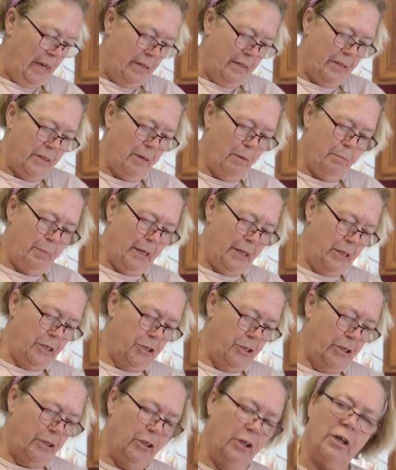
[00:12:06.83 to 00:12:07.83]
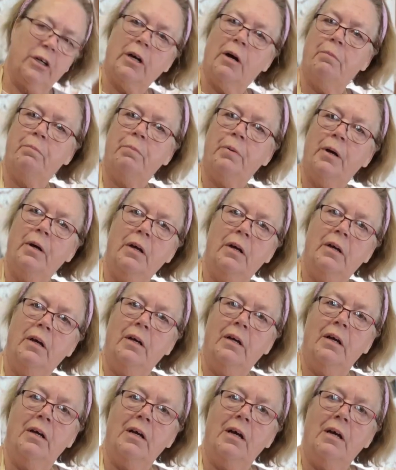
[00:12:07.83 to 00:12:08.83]
Somebody should look up
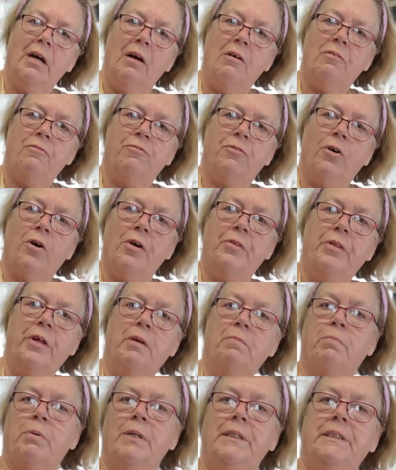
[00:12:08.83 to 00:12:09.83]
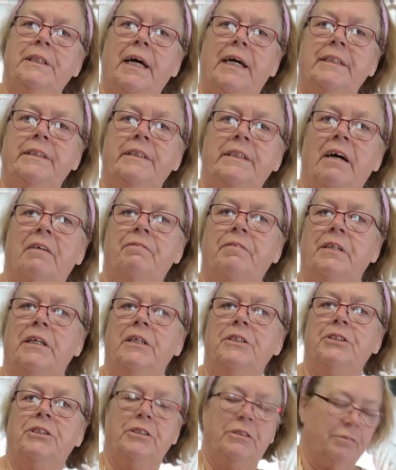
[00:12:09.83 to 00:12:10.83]
for the precise
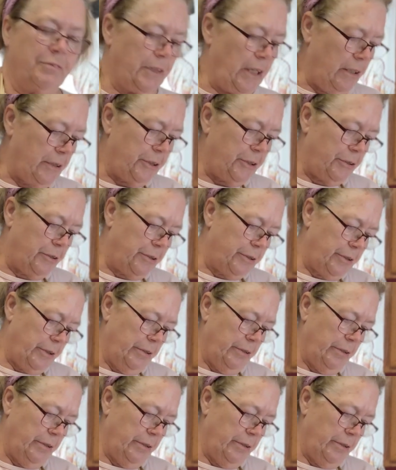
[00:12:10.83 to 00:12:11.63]
definition of custard.